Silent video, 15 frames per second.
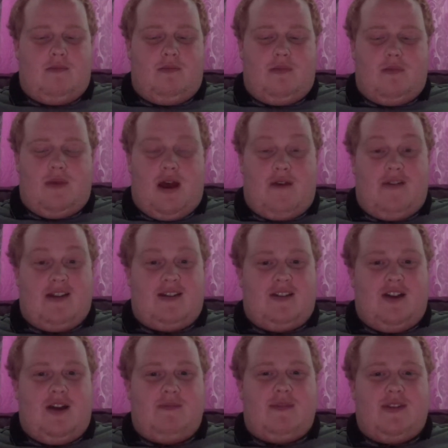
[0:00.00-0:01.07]
I've had
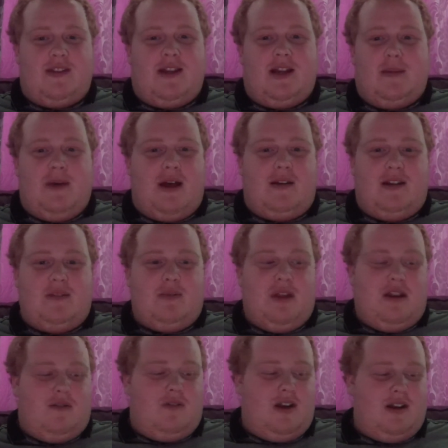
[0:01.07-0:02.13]
time to think about these
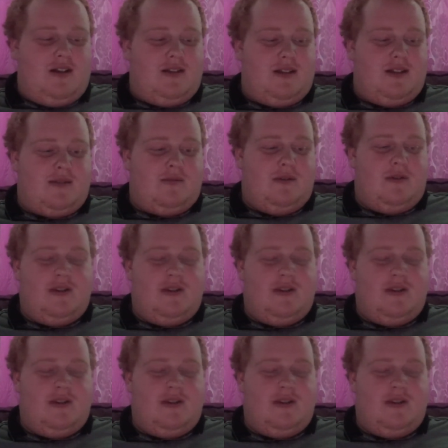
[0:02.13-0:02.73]
player ratings as well.